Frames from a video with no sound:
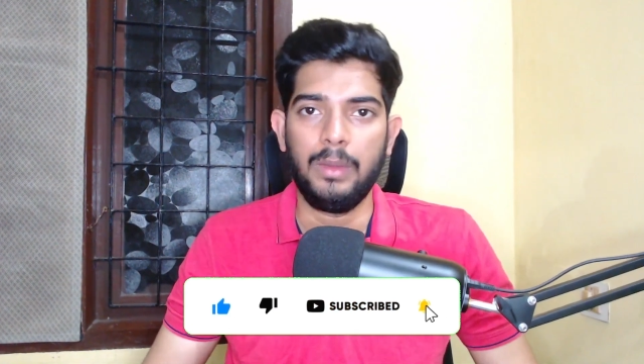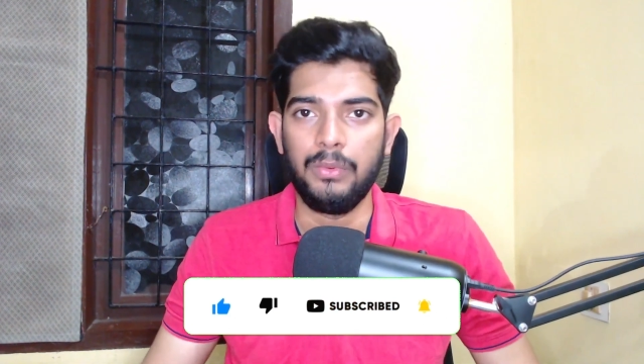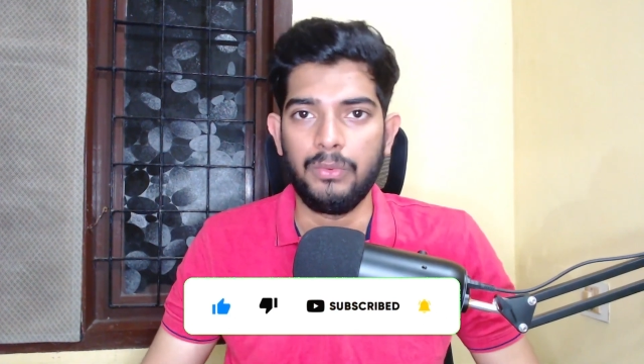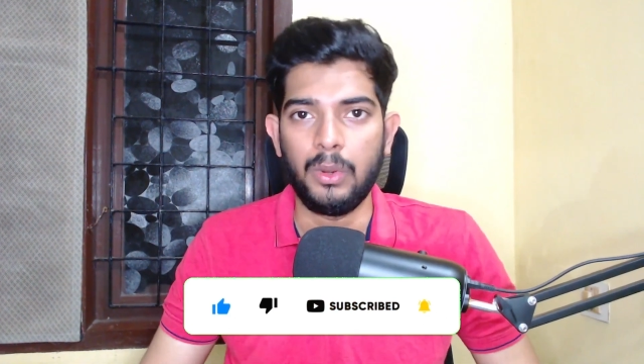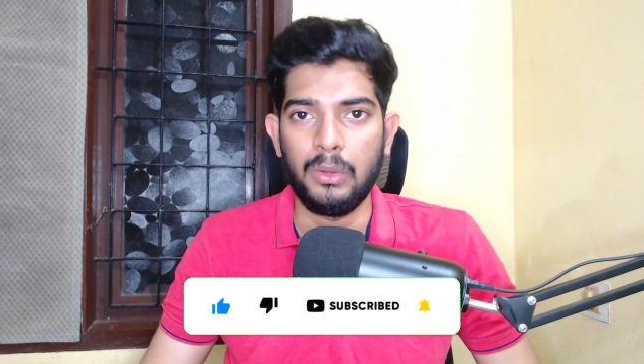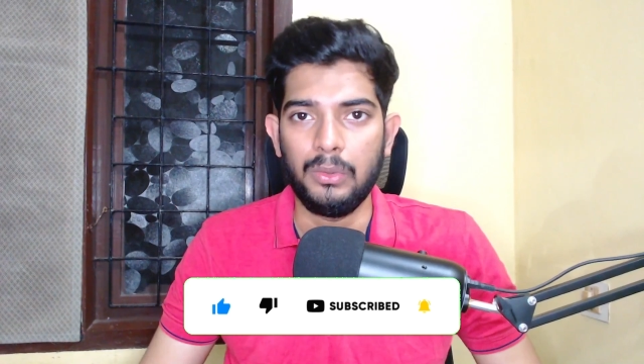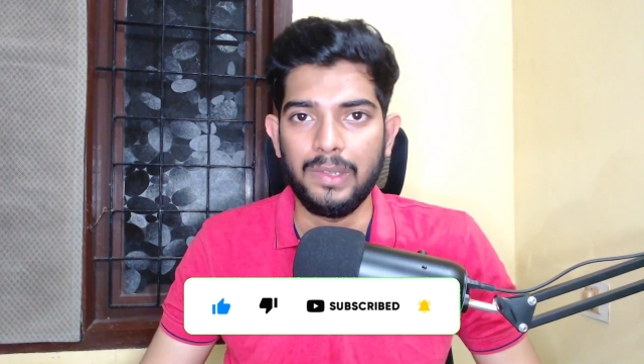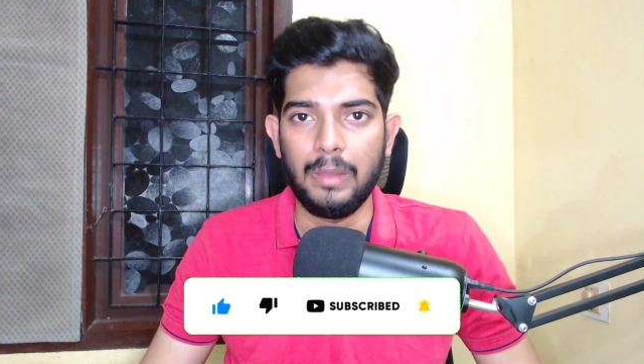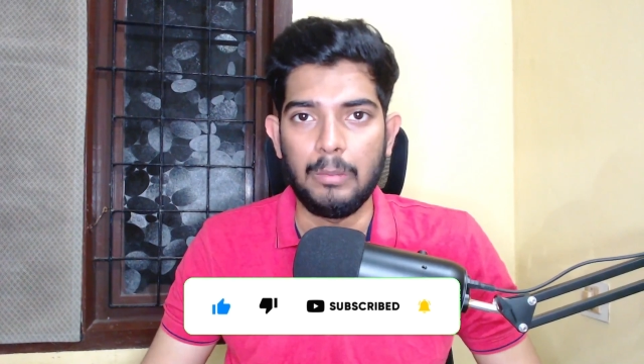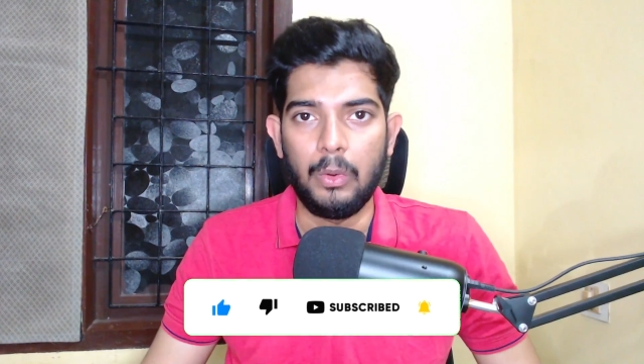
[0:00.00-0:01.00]
if you want to
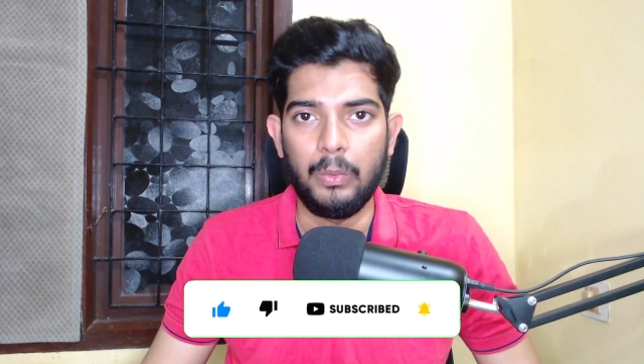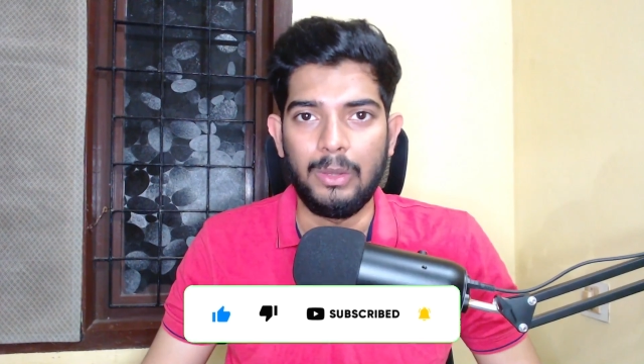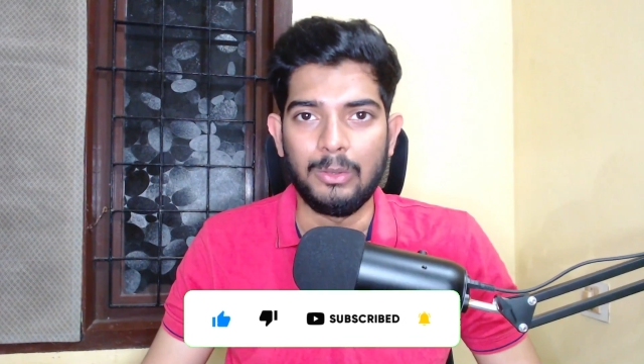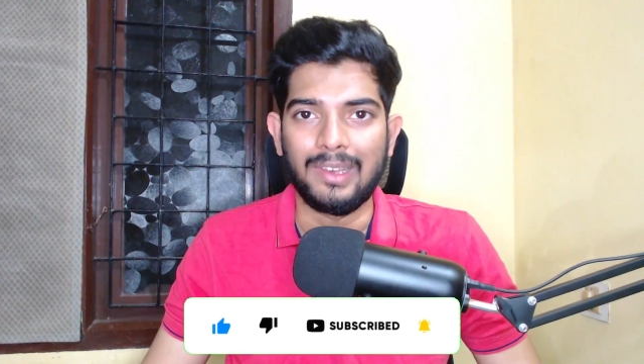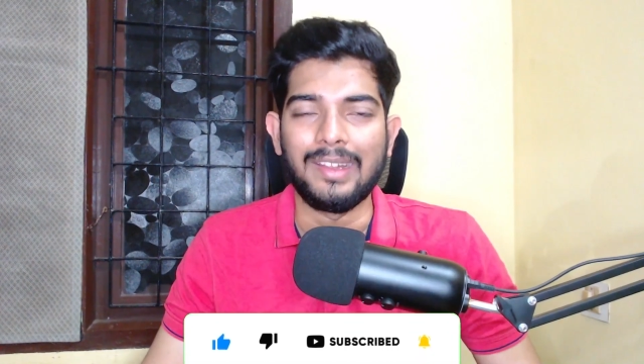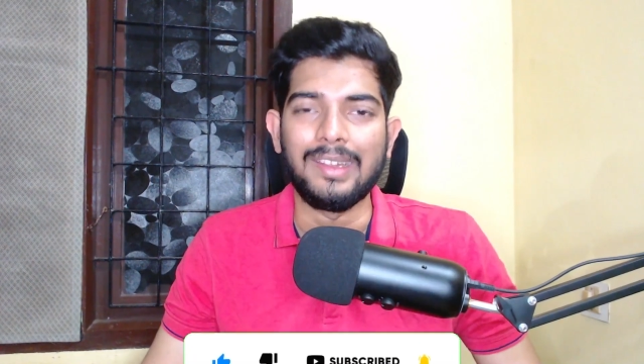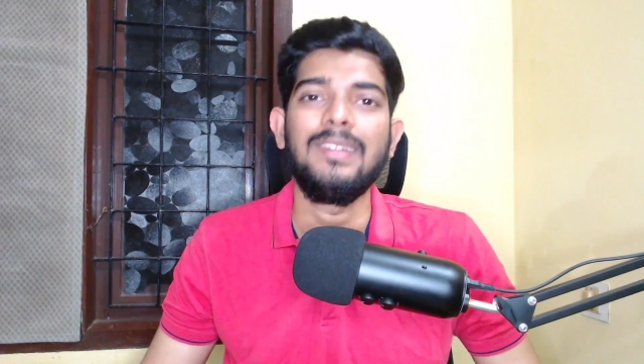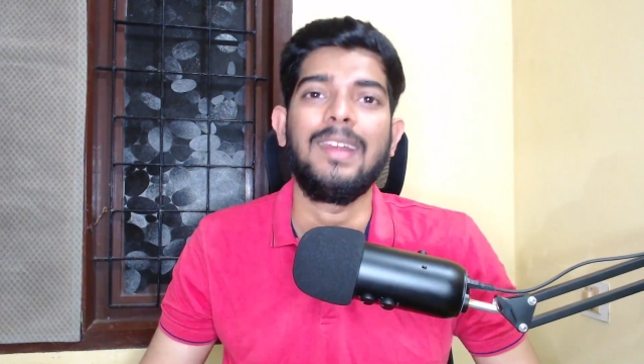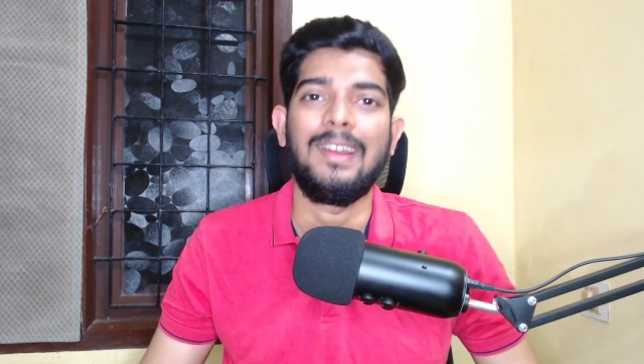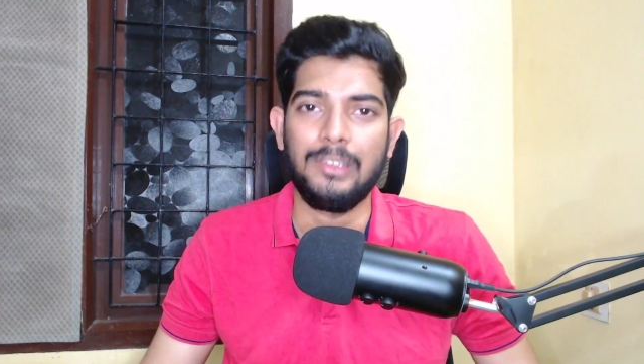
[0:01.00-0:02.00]
see more videos like this,
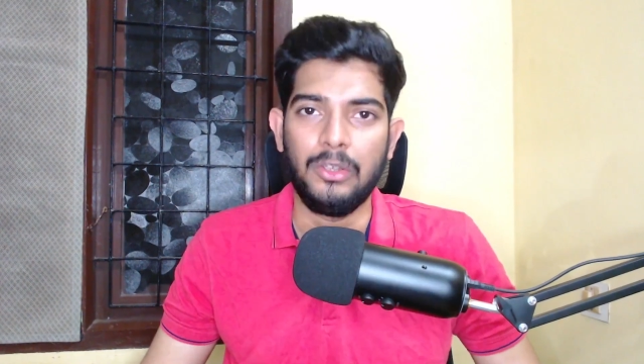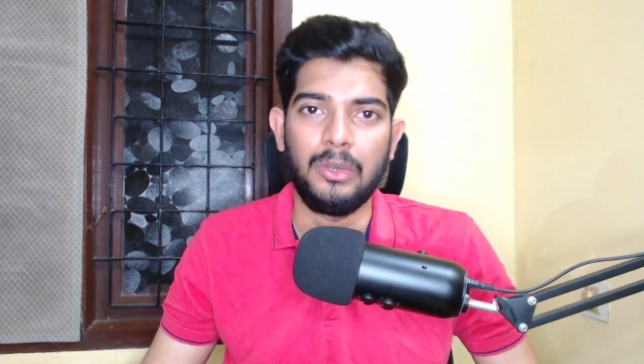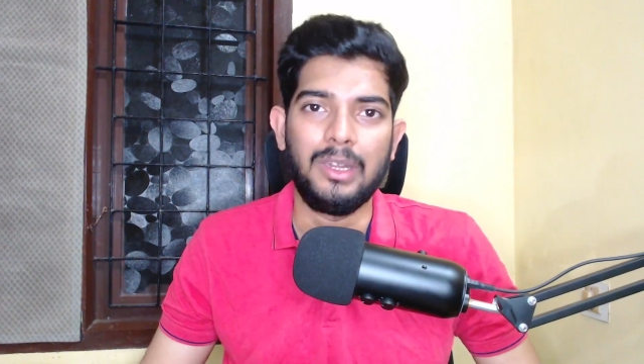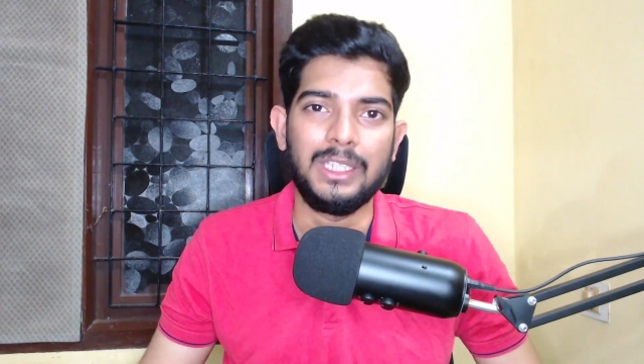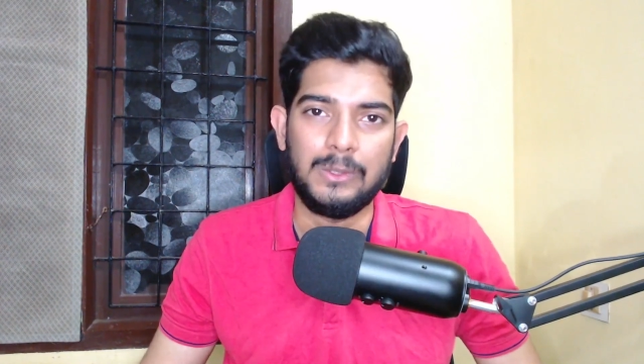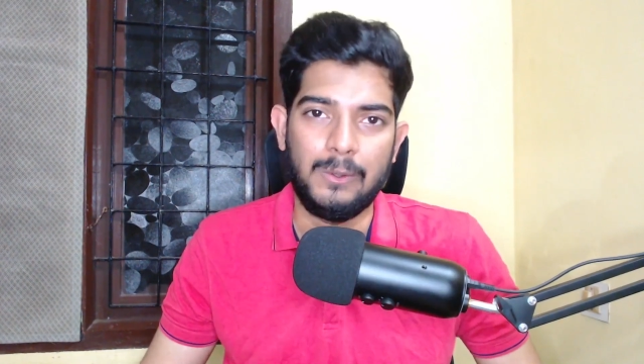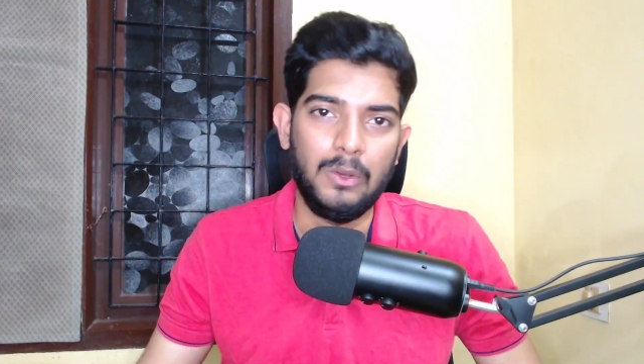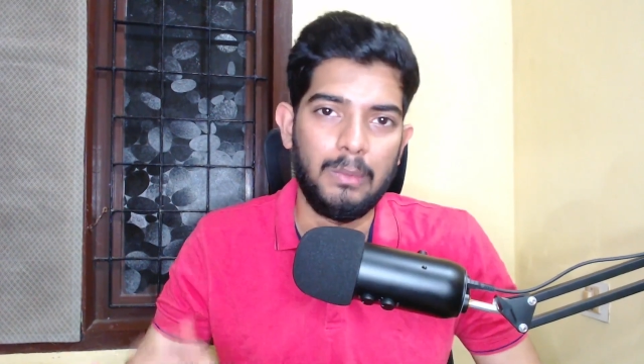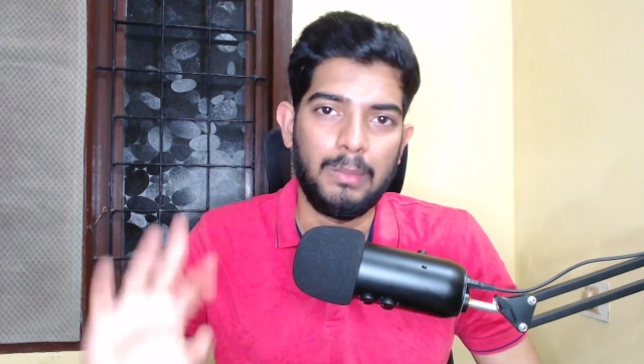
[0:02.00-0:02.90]
and see you in the next video. Bye